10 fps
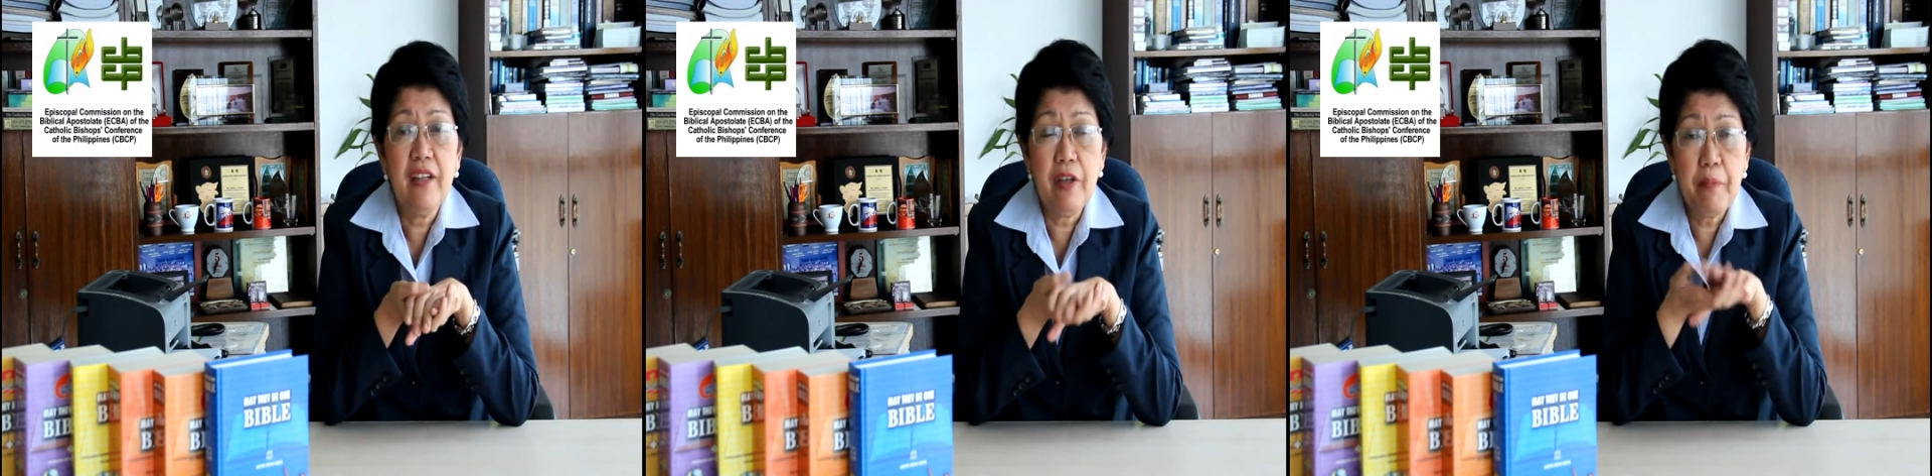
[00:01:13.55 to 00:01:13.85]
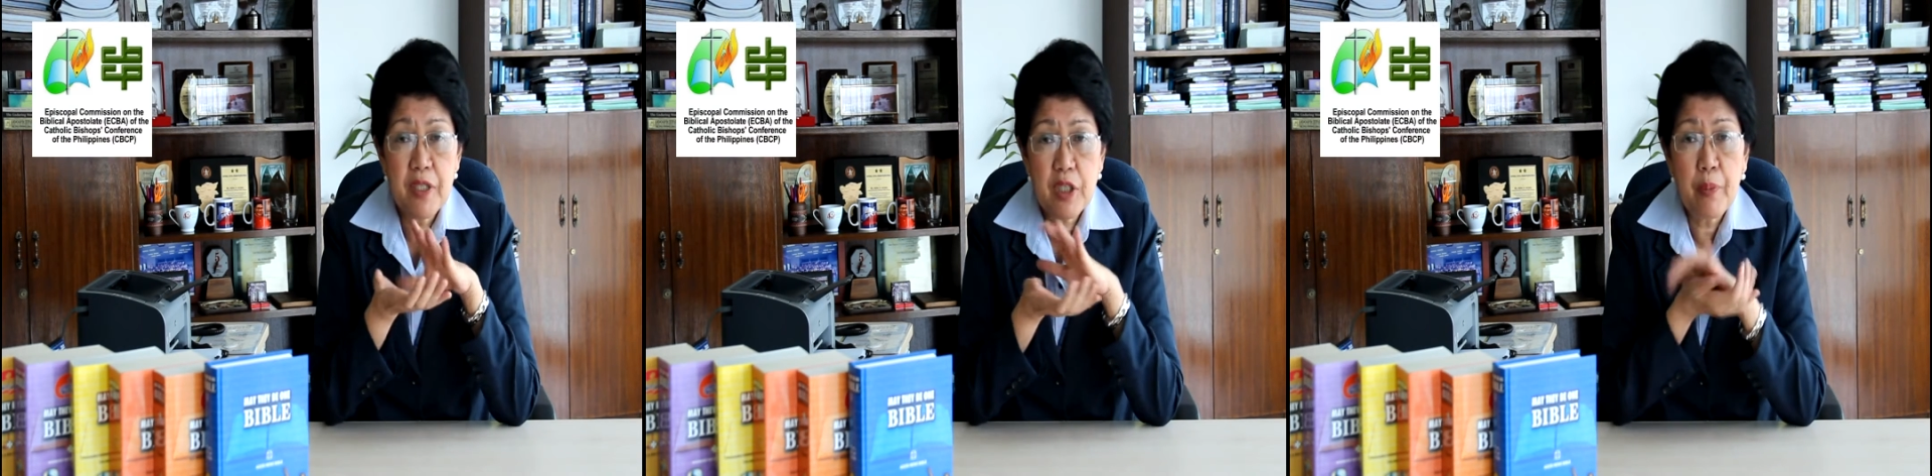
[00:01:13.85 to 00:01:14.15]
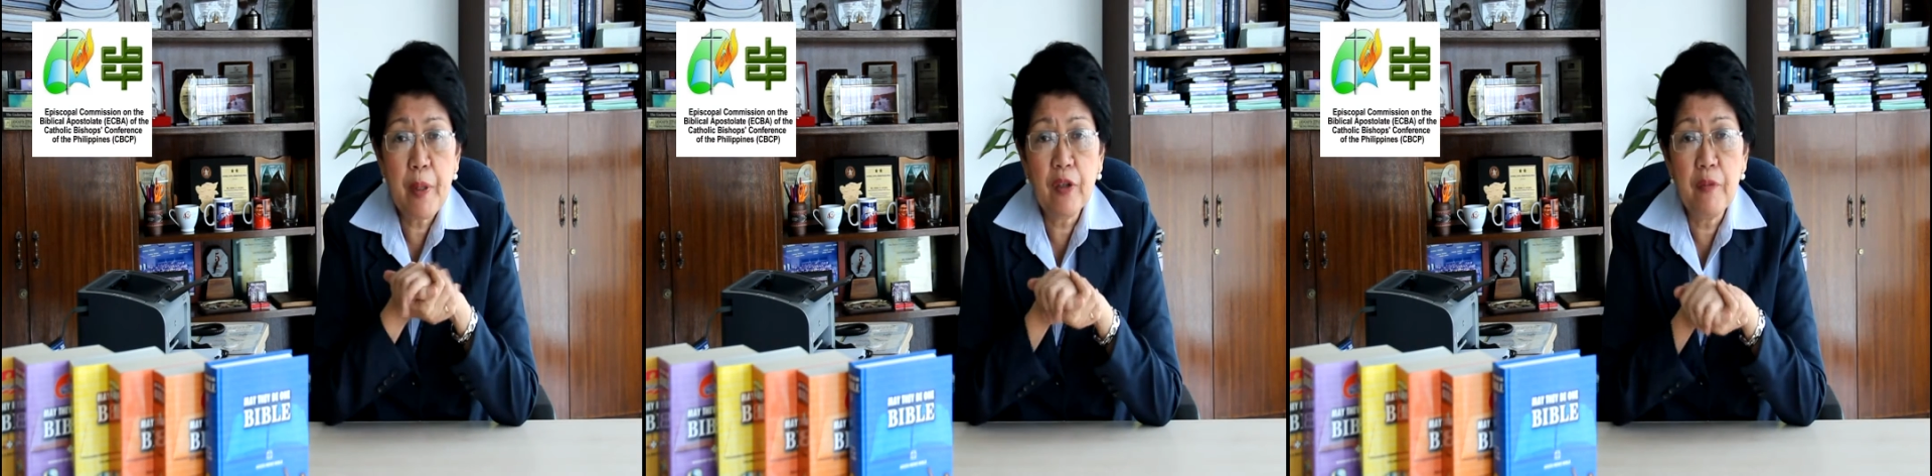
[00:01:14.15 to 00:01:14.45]
the
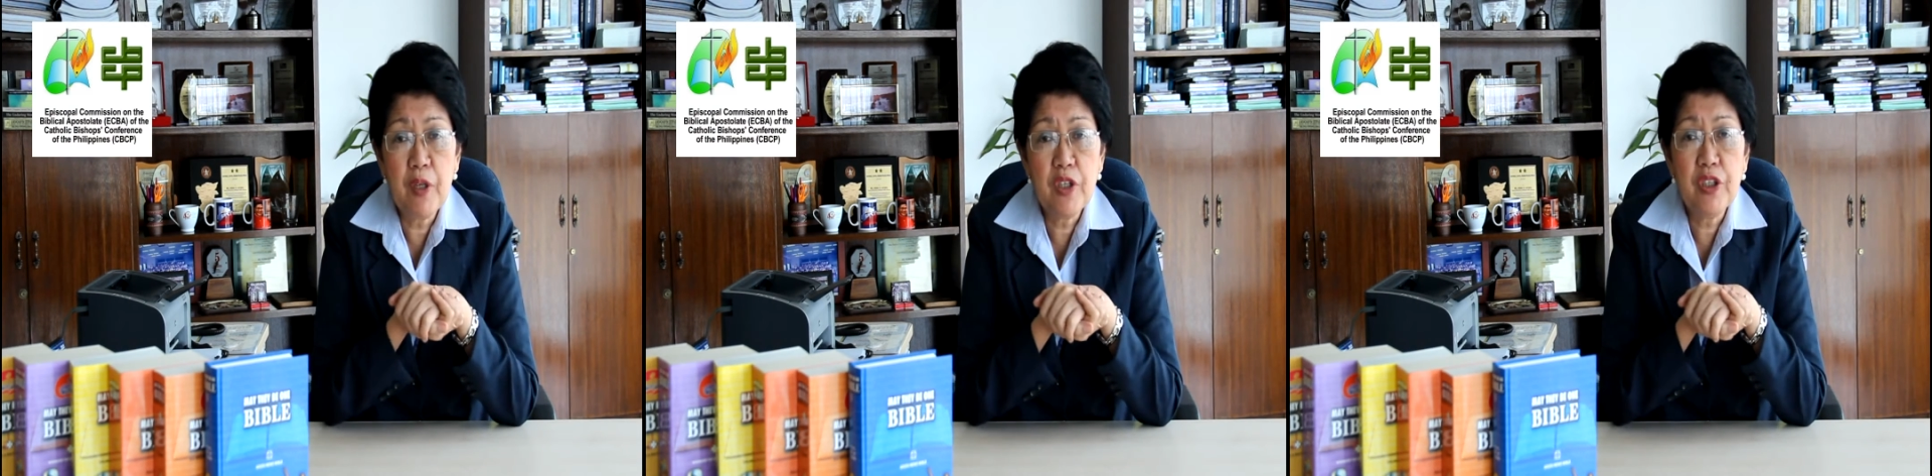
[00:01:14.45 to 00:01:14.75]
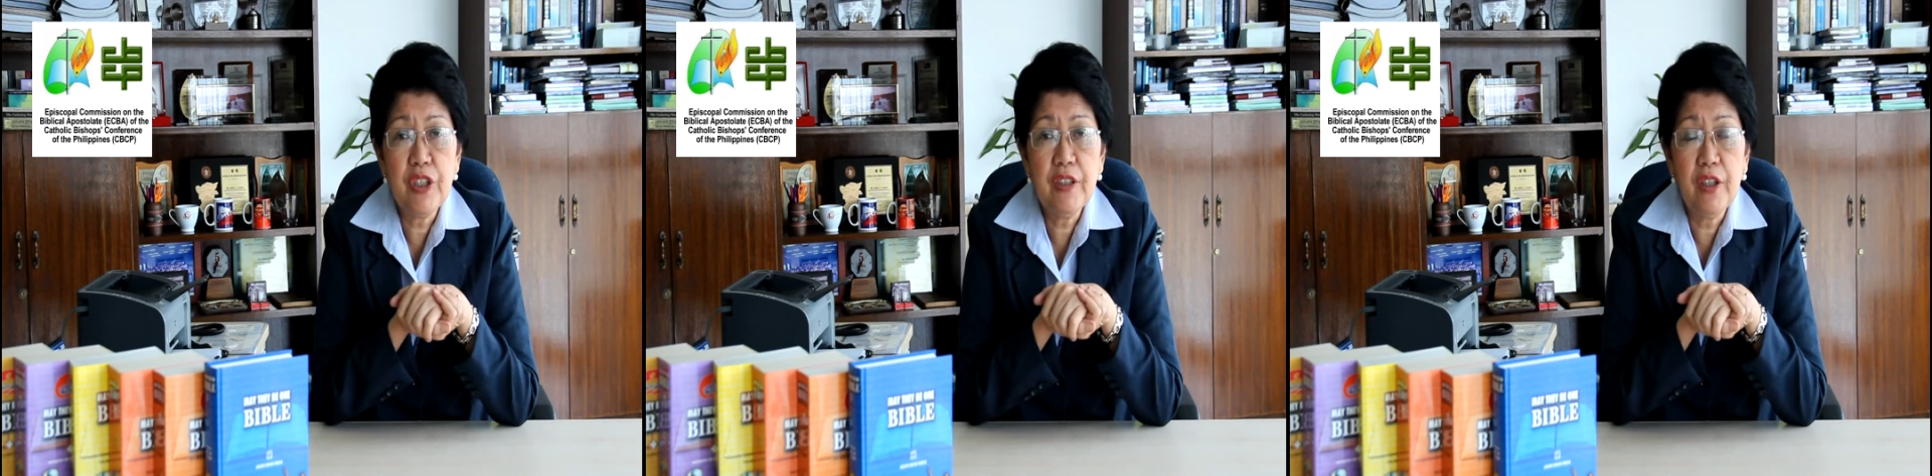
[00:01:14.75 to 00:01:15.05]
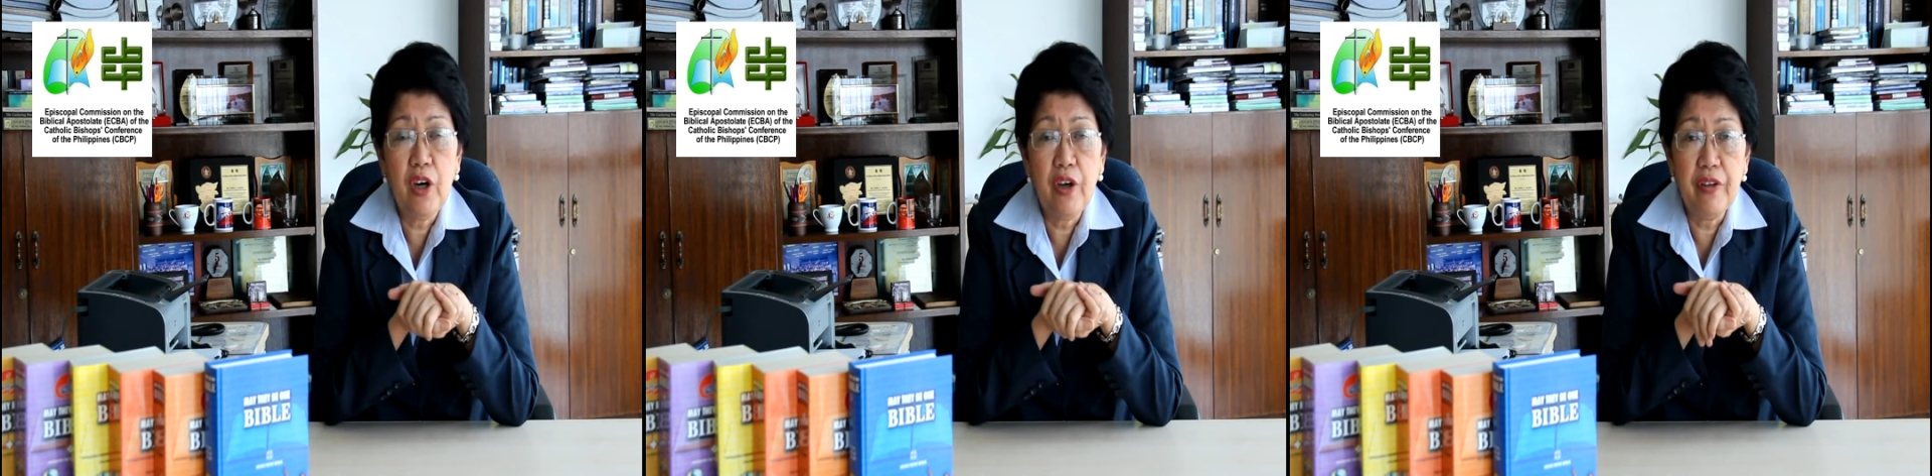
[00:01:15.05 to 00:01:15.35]
Episcopal Commission
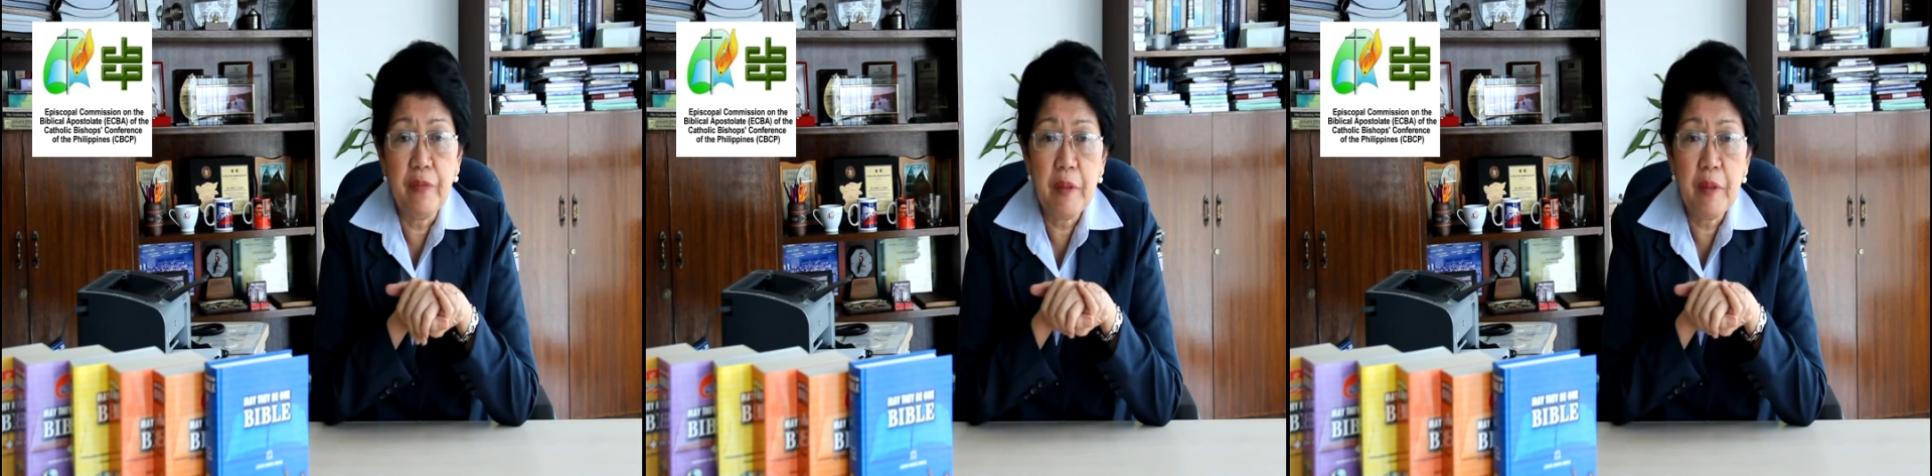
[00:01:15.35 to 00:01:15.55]
on the